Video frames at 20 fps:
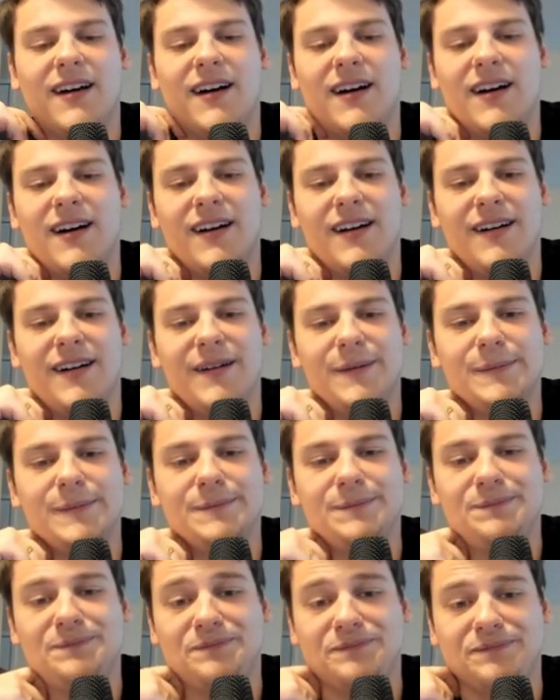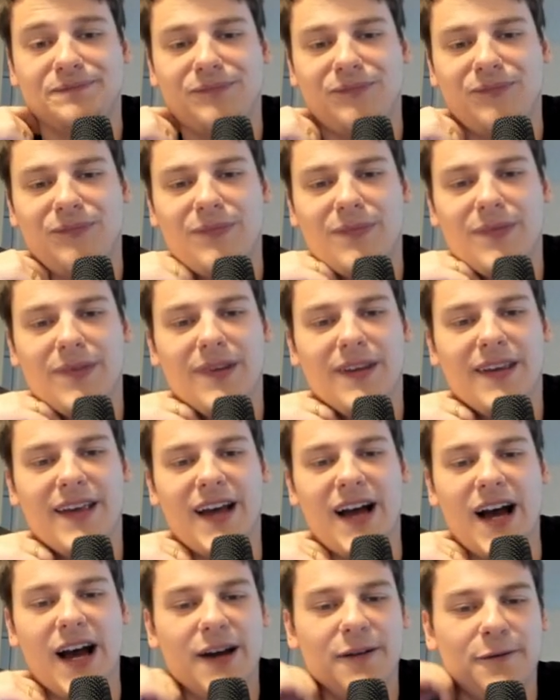Um,
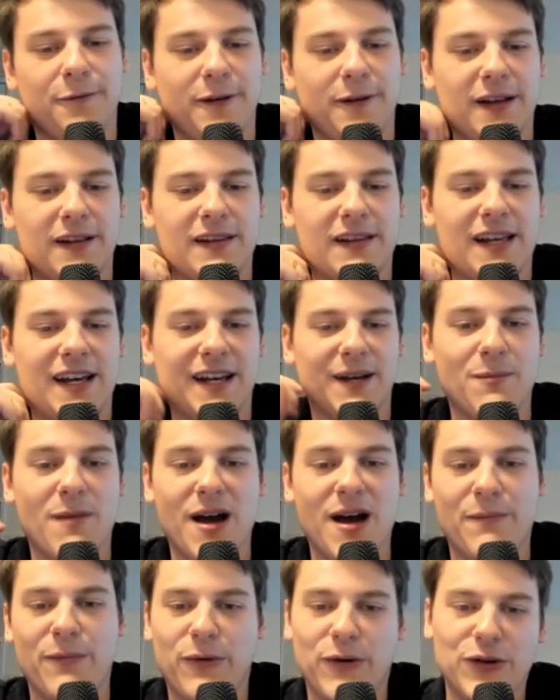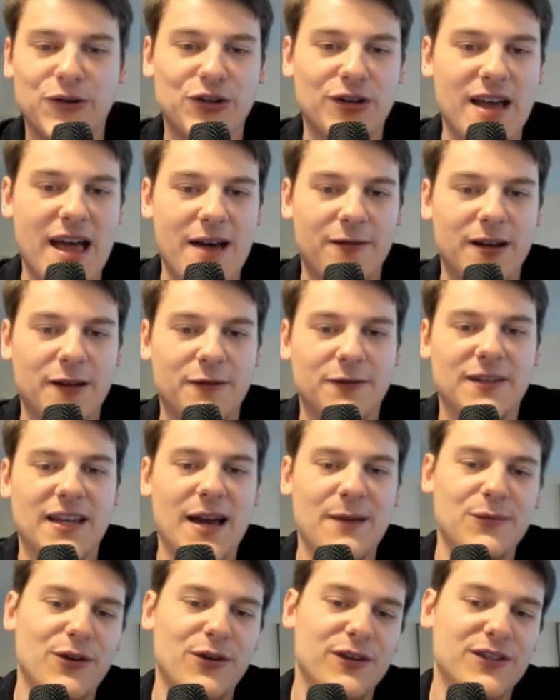I felt like my opponent shouldn't have enough
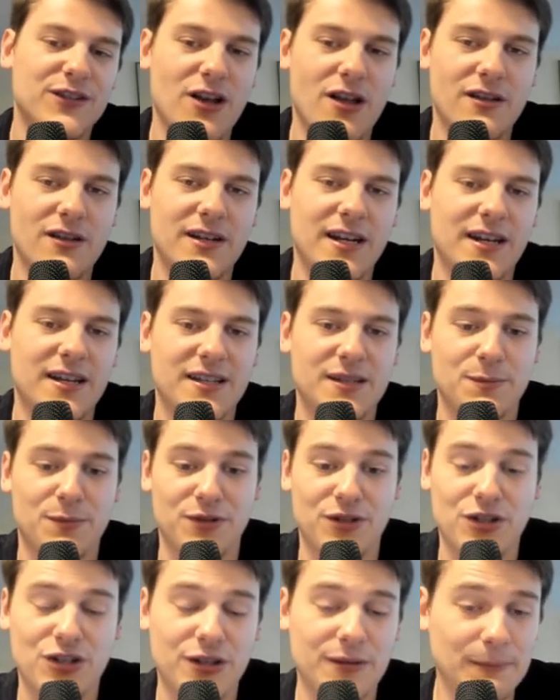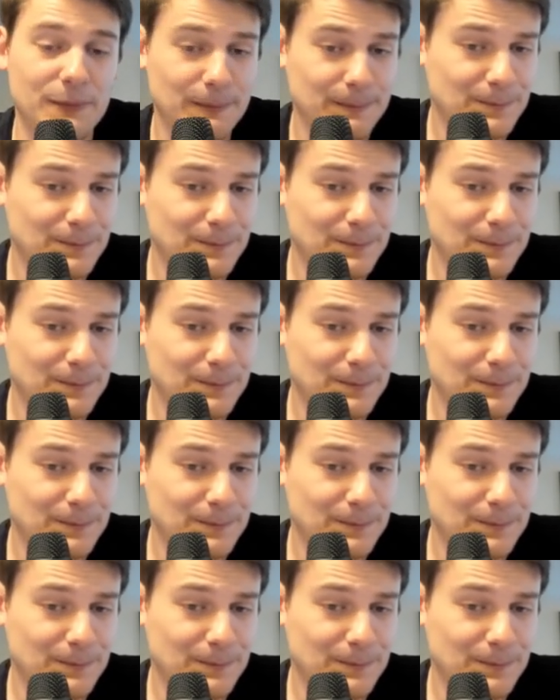time to consolidate his position.